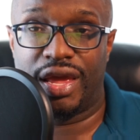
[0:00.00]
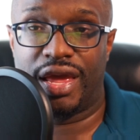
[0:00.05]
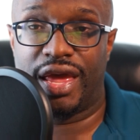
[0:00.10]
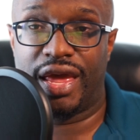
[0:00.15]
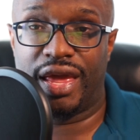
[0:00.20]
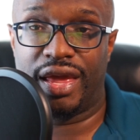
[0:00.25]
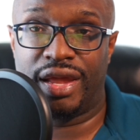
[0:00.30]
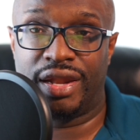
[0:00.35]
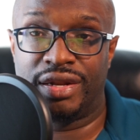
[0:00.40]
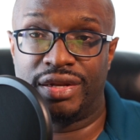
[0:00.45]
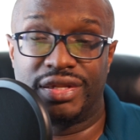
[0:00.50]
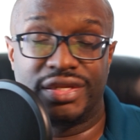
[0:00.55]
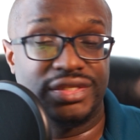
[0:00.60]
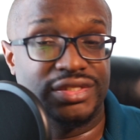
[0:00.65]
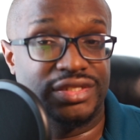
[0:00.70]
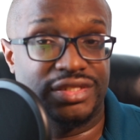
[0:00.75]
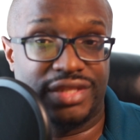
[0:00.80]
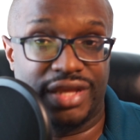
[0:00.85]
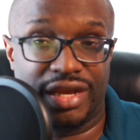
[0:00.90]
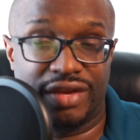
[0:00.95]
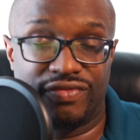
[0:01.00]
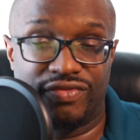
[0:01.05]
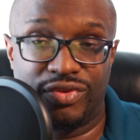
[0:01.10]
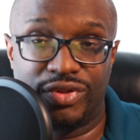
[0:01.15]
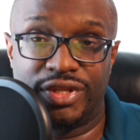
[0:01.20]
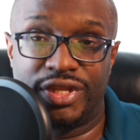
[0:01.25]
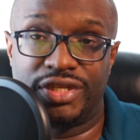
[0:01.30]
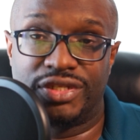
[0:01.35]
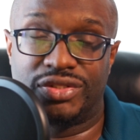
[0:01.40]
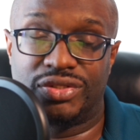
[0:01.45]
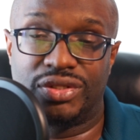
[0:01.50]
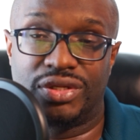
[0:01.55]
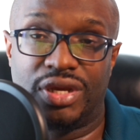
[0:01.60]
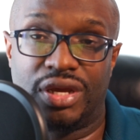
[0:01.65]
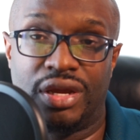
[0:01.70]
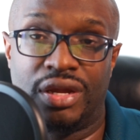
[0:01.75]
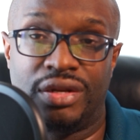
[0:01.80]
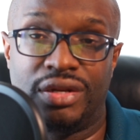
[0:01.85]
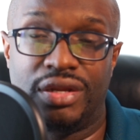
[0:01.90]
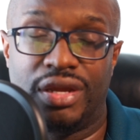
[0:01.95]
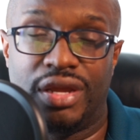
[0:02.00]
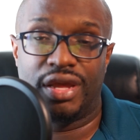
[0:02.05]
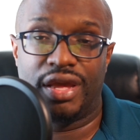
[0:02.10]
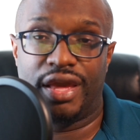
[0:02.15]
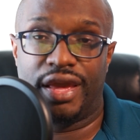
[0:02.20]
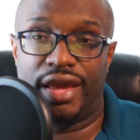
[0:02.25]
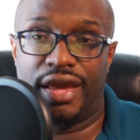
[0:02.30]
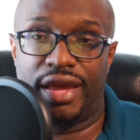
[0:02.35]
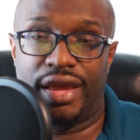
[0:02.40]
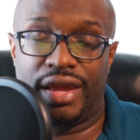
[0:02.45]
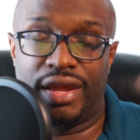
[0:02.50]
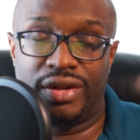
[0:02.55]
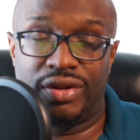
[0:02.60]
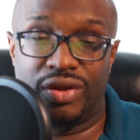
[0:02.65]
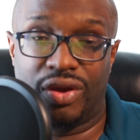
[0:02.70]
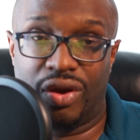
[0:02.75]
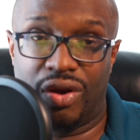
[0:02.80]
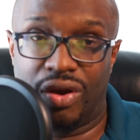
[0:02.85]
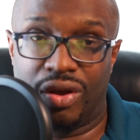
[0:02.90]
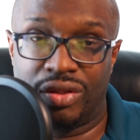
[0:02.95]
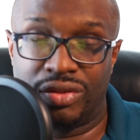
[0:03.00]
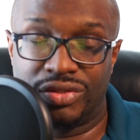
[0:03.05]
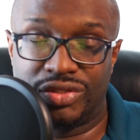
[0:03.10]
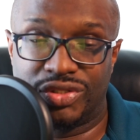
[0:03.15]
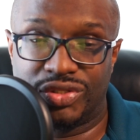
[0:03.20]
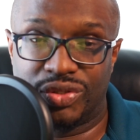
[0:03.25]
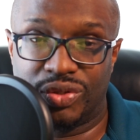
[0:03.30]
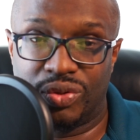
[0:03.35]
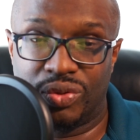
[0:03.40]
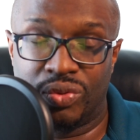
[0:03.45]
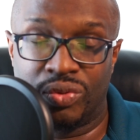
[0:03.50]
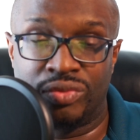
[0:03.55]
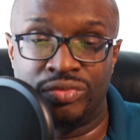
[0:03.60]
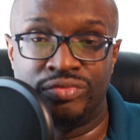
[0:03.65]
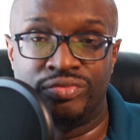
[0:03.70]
and his thankfulness to God, and also